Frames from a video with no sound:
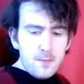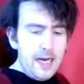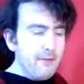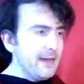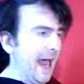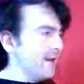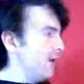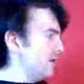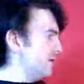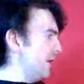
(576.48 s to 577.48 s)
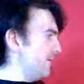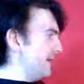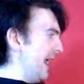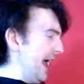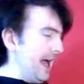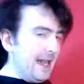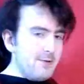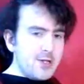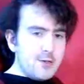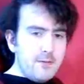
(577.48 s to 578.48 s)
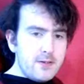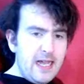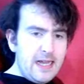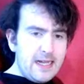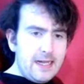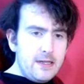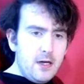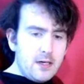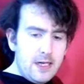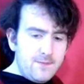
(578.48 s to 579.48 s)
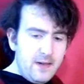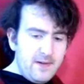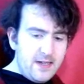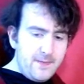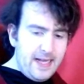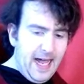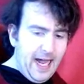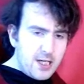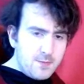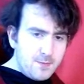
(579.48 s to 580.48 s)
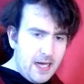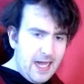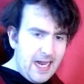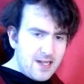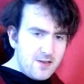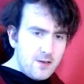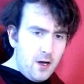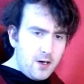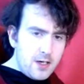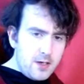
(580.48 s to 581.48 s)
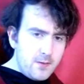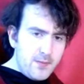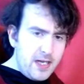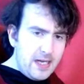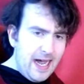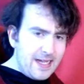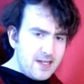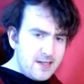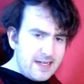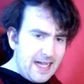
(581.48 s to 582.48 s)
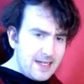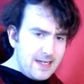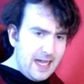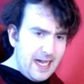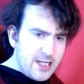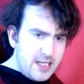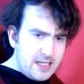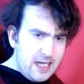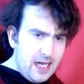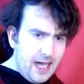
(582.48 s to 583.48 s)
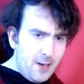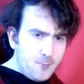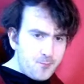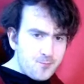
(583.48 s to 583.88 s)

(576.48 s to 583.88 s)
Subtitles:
No, that looks lovely, and I'm sure it's going to look lovely when it's finished, but it's not going to be as dazzling as you see here.